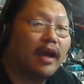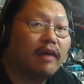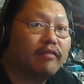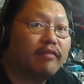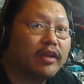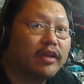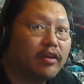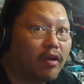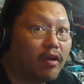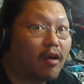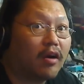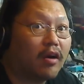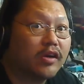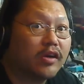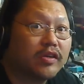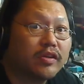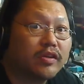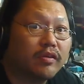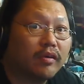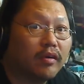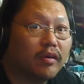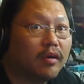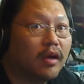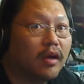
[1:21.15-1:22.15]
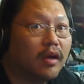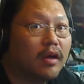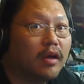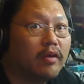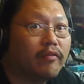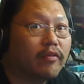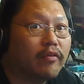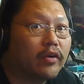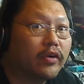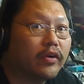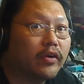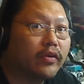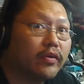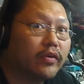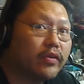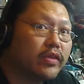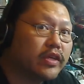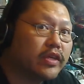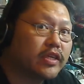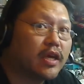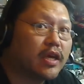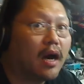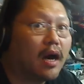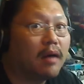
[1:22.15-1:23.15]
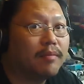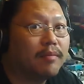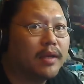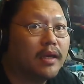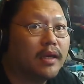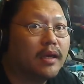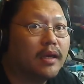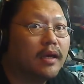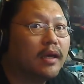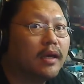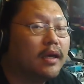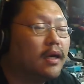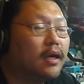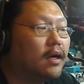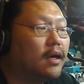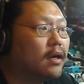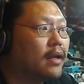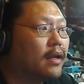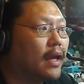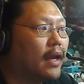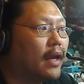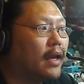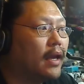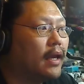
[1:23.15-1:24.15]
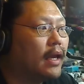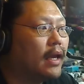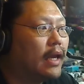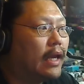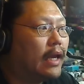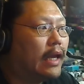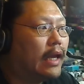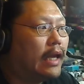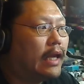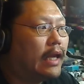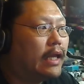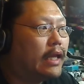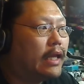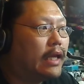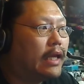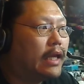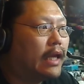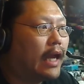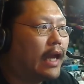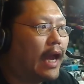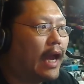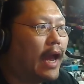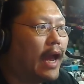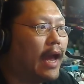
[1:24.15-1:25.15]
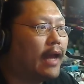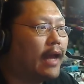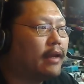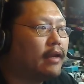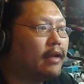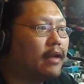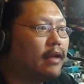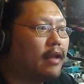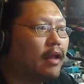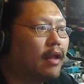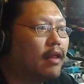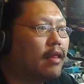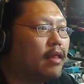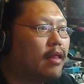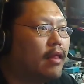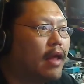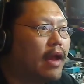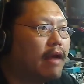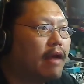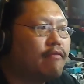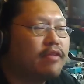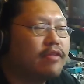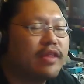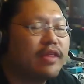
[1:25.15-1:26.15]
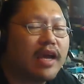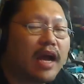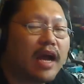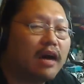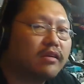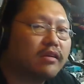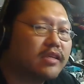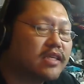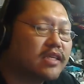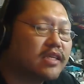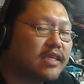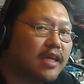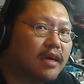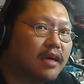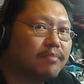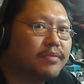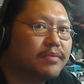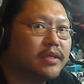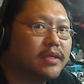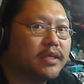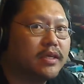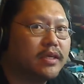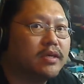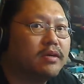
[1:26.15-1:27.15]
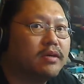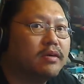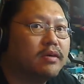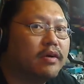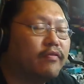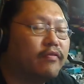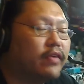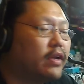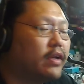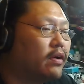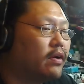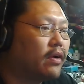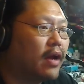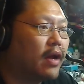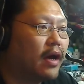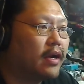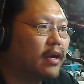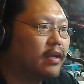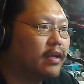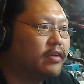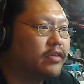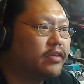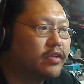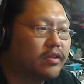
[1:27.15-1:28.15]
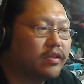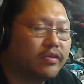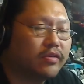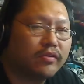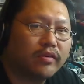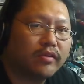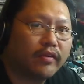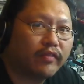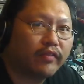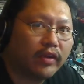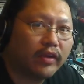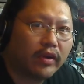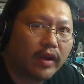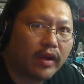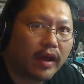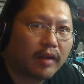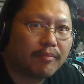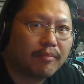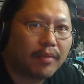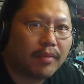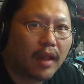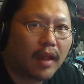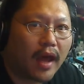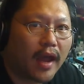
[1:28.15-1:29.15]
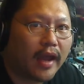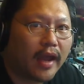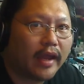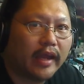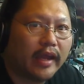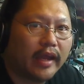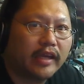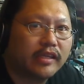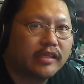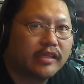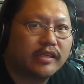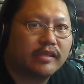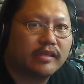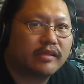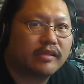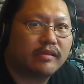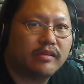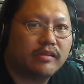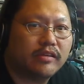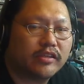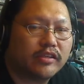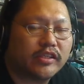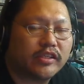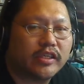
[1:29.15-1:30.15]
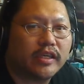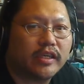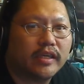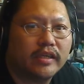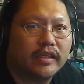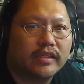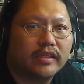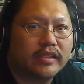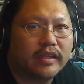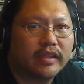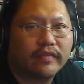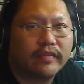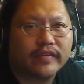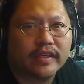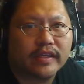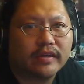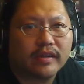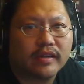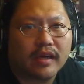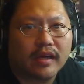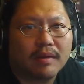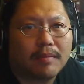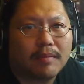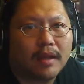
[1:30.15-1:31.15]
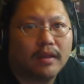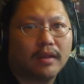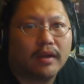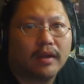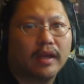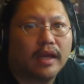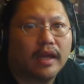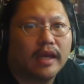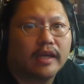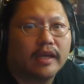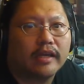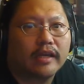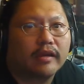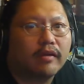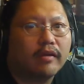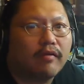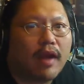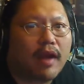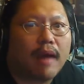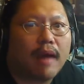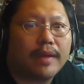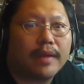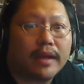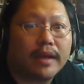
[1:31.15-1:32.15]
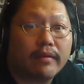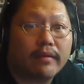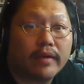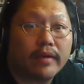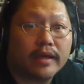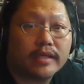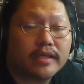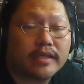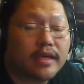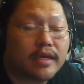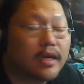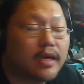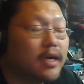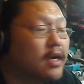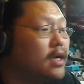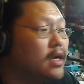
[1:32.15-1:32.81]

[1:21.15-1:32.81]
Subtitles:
you have in your arsenal for doing this hobby. Okay, and everything else is up to you. If you don't know how to use the tool, if you don't know how to apply it, your stuff is going to come out looking like crap anyways.